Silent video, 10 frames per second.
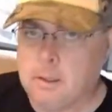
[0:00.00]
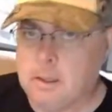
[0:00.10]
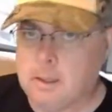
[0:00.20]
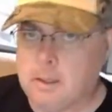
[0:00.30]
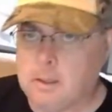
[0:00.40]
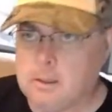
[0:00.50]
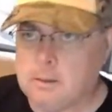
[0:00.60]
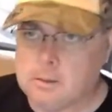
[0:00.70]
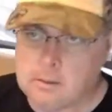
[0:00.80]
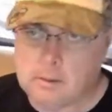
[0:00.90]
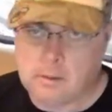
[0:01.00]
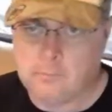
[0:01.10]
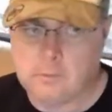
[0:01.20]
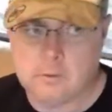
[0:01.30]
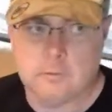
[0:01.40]
And
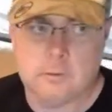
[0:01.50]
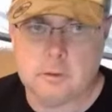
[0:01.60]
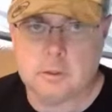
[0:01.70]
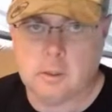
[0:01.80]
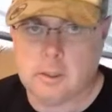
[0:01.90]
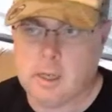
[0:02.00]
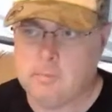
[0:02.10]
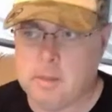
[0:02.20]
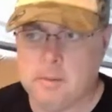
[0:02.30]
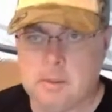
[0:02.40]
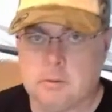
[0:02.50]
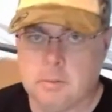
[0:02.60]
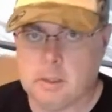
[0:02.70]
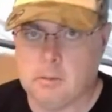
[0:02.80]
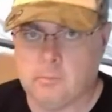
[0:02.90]
for those of you just starting out, maybe this
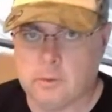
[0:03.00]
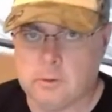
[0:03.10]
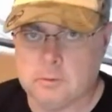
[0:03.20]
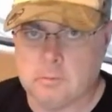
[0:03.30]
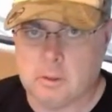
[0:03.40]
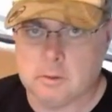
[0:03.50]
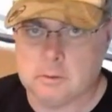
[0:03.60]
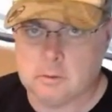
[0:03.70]
will be a help for you as well.